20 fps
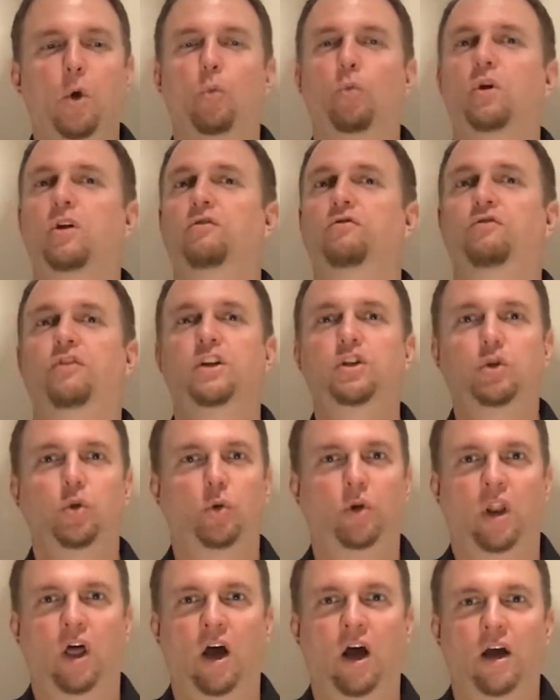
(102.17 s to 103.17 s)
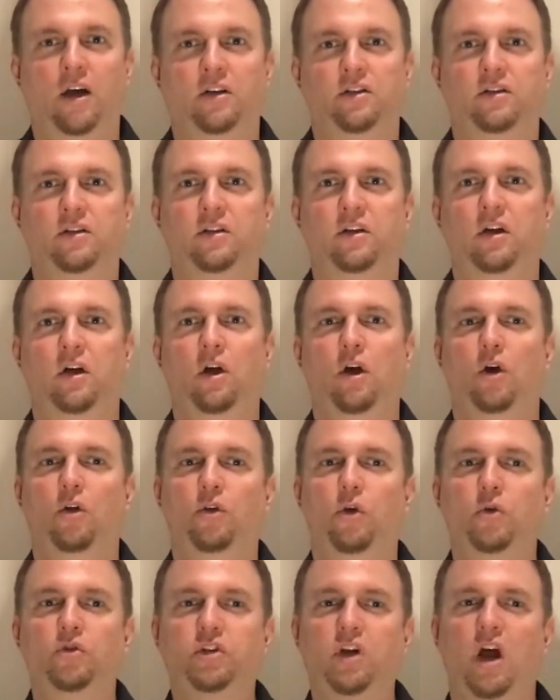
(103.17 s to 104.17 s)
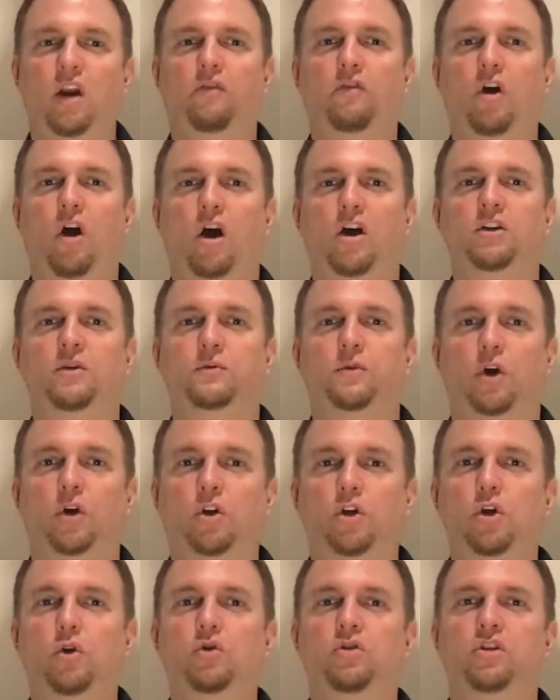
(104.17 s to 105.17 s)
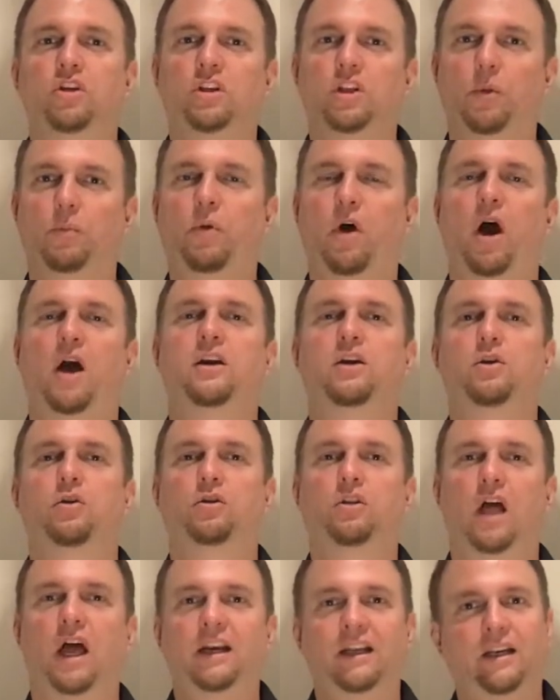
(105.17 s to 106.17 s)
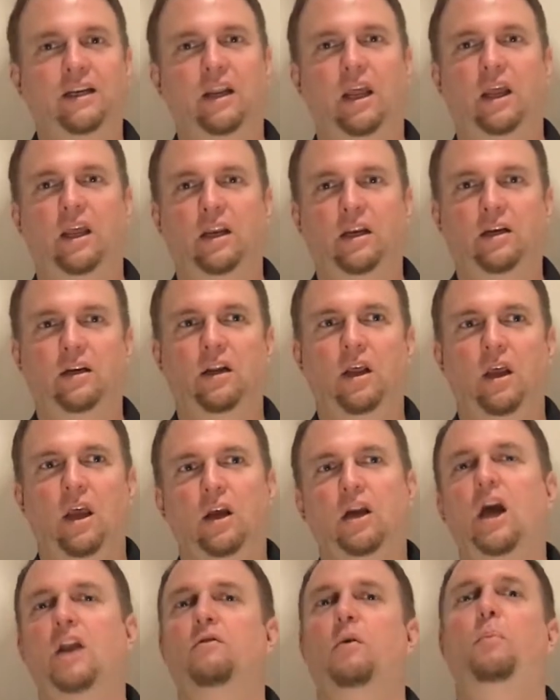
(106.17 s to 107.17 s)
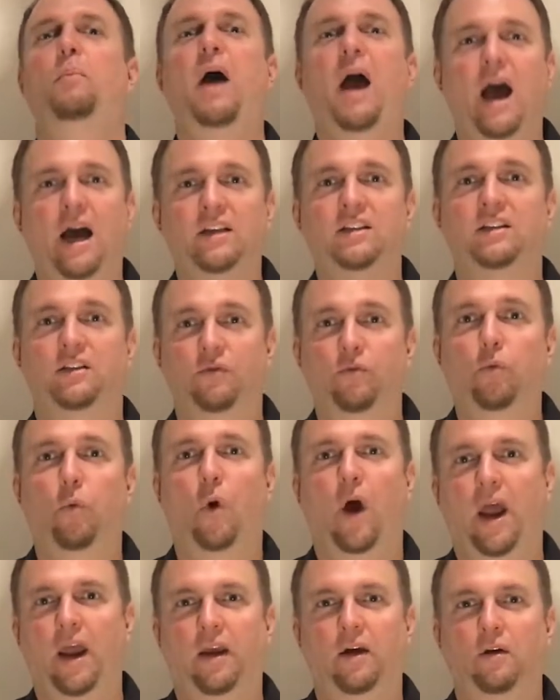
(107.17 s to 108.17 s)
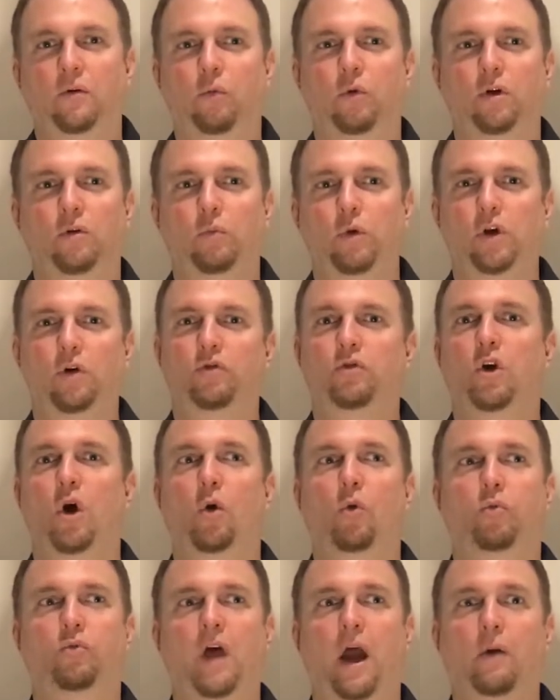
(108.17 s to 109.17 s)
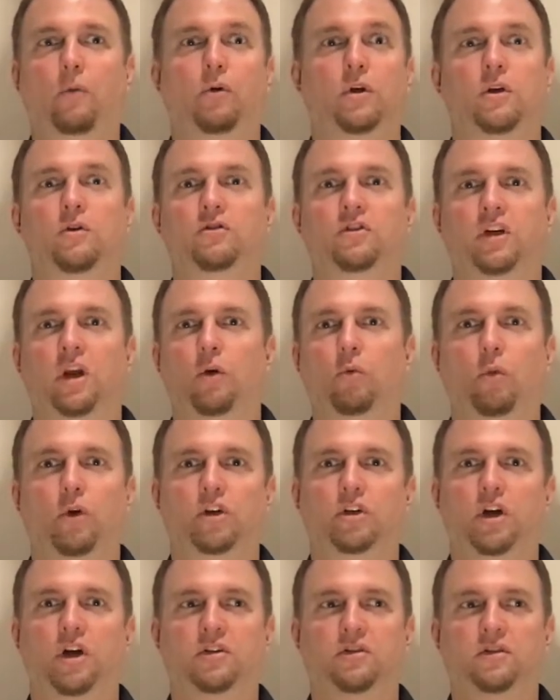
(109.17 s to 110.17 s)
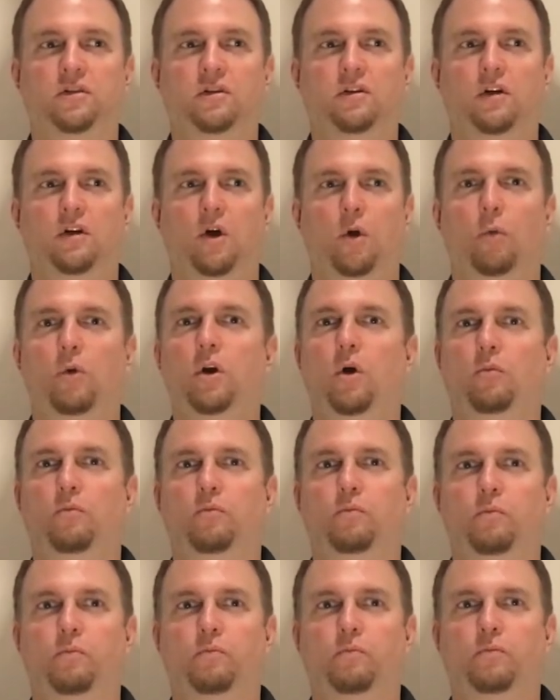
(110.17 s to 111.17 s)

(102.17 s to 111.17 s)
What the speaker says: we visualize. Those kind of concepts are using the pineal gland in kind of a passive way. We don't know that we're using it, we don't